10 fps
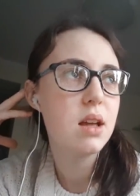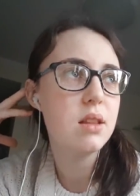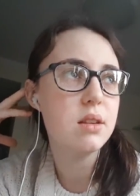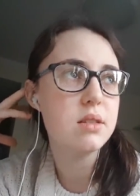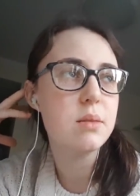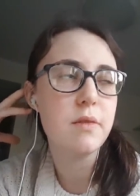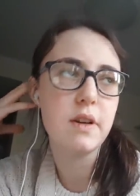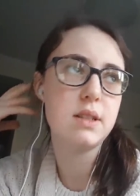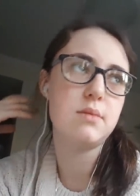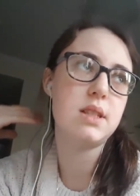the
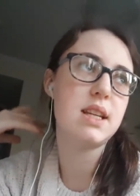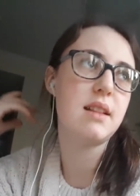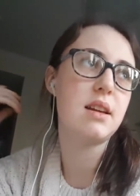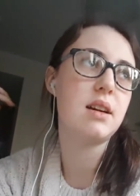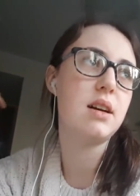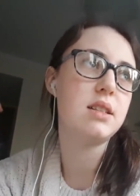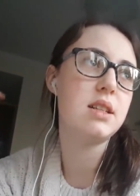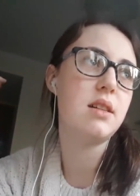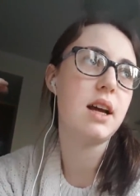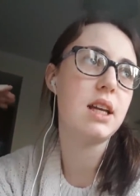supervisor was telling her
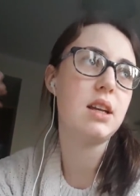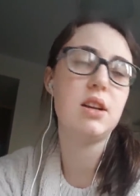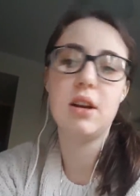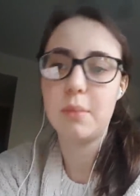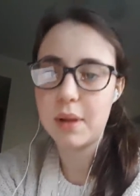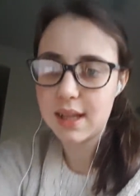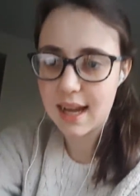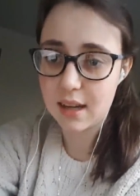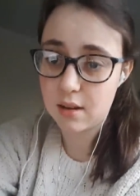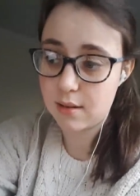to like you know
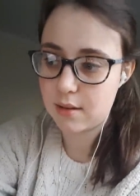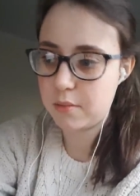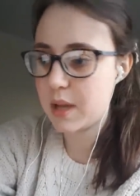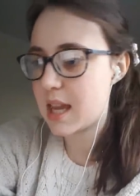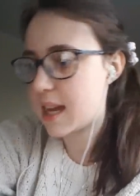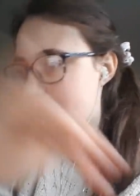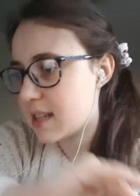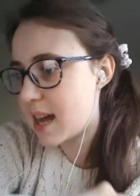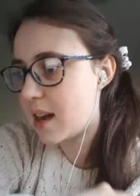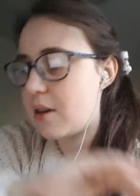plan her weekend
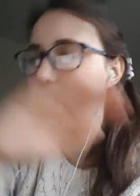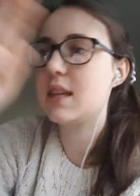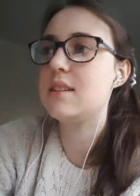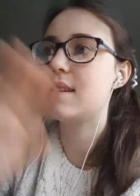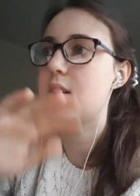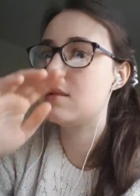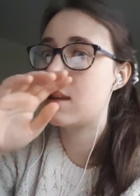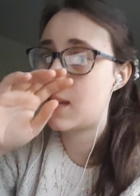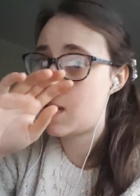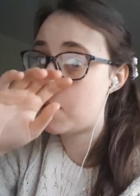out and he sent us
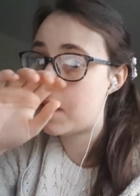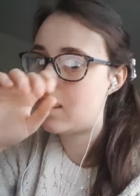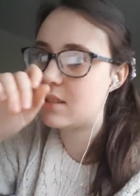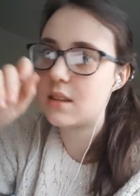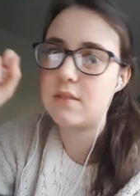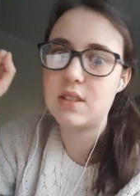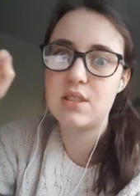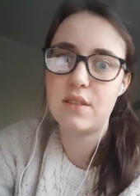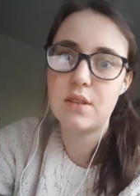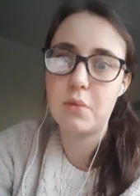like emails of
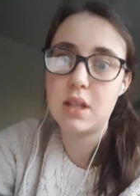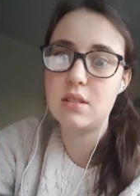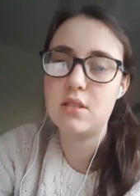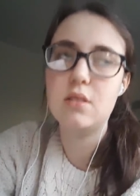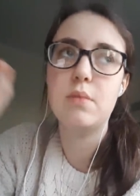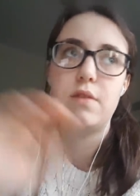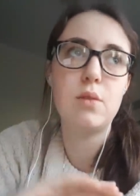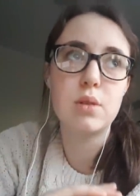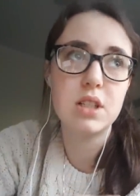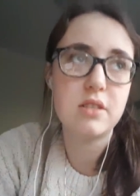stuff that we can do
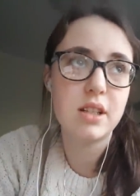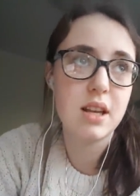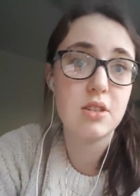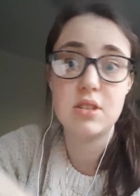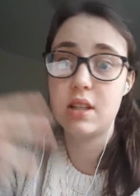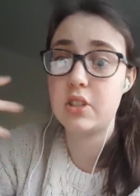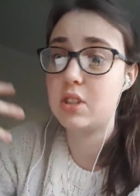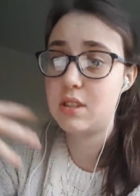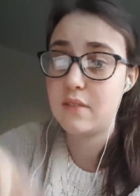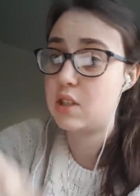before each dissection session
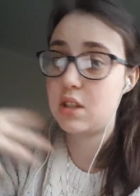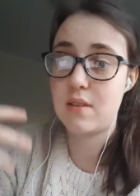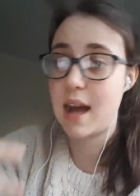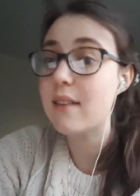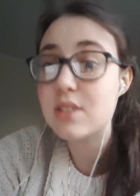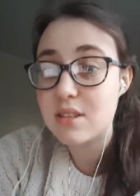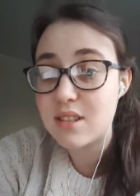stuff to do after the